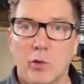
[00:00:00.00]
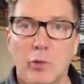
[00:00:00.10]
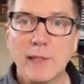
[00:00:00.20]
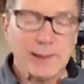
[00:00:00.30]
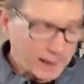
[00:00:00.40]

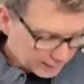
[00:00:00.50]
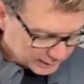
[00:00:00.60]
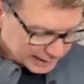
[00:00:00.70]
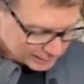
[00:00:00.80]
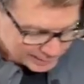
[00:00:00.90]

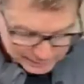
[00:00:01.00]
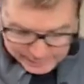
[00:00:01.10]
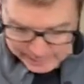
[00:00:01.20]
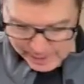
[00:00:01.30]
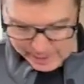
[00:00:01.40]
Recycle time is
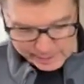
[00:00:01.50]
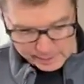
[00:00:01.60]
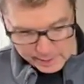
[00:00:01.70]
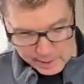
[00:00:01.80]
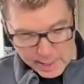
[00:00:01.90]

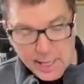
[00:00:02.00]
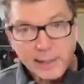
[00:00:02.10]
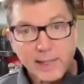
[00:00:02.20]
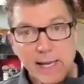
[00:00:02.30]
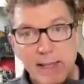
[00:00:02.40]
insane.
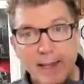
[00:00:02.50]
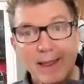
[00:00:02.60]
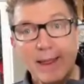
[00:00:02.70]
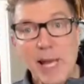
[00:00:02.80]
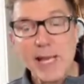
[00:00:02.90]

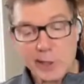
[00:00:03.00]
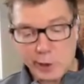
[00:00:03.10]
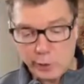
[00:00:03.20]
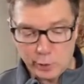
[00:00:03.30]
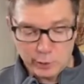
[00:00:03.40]
Canon,
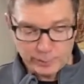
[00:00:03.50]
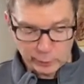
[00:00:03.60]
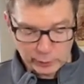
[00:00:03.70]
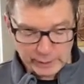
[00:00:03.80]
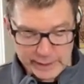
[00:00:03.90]
thank you
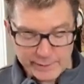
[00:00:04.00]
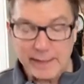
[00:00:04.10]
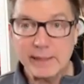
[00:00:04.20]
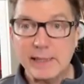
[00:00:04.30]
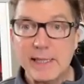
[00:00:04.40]
for
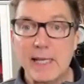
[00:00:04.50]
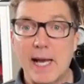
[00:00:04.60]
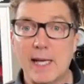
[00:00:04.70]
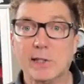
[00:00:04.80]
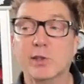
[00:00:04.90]
leaving
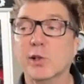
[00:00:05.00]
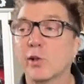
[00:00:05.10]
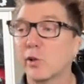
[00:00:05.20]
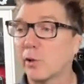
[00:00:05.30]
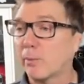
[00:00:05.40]
the
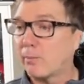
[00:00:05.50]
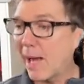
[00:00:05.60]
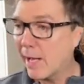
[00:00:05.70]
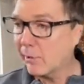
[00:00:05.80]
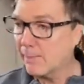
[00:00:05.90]
external
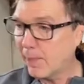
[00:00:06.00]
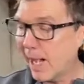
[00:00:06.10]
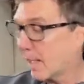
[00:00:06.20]
battery